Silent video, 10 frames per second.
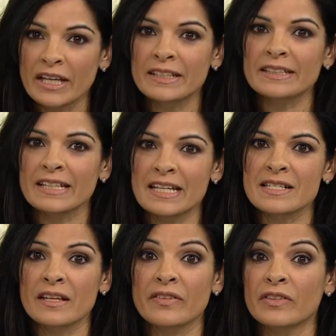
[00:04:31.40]
candidate
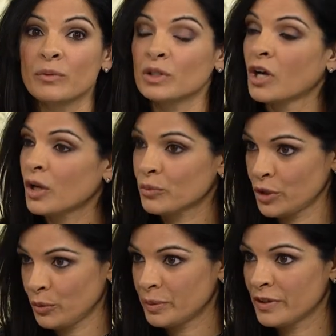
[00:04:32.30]
has said that they would not
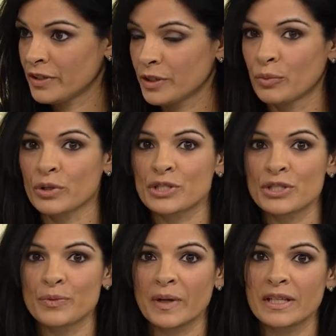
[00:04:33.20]
reopen the
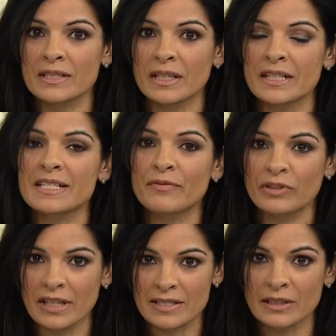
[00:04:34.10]
abortion debate, except
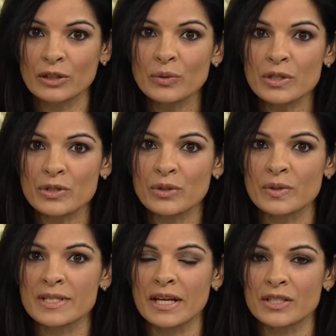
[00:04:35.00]
for Leslyn Lewis,
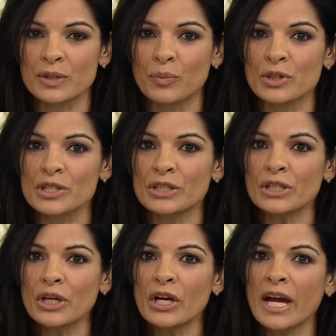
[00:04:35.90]
who is
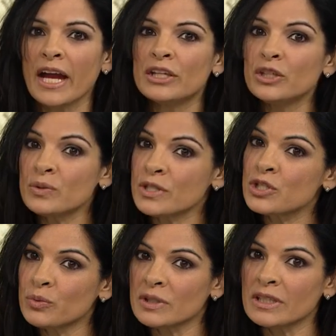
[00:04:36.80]
anti-abortion. And you
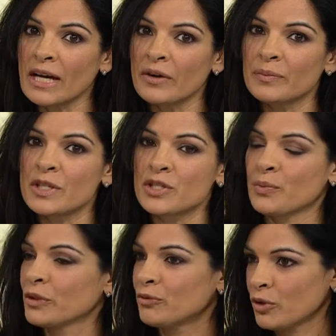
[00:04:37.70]
said you would allow MPs
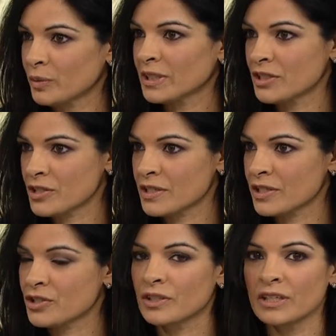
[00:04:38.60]
to bring forward
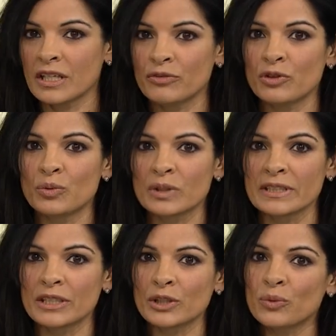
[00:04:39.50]
legislation if you were
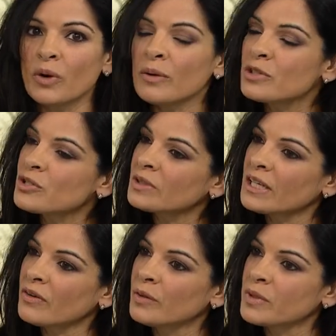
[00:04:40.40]
leader. Why would you
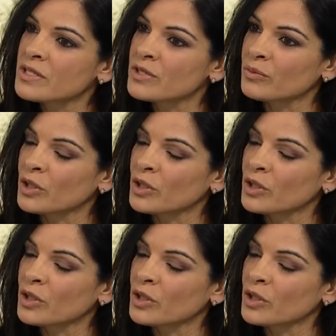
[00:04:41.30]
allow MPs to